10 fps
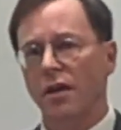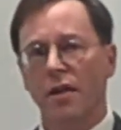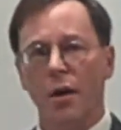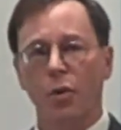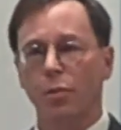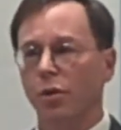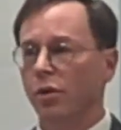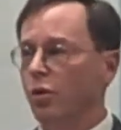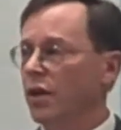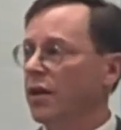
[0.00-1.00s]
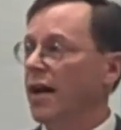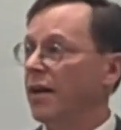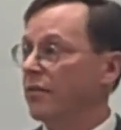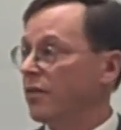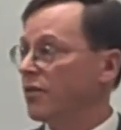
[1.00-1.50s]
that were polluting
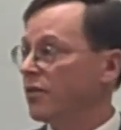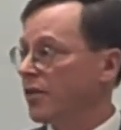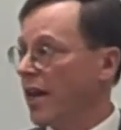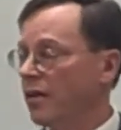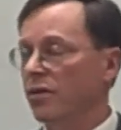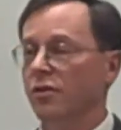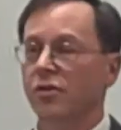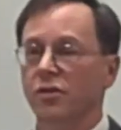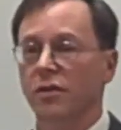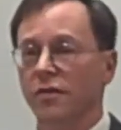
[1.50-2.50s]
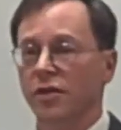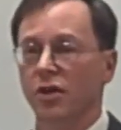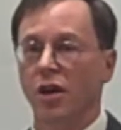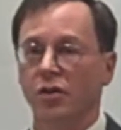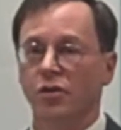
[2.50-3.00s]
at the standards of each
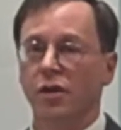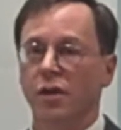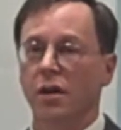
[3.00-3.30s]
country.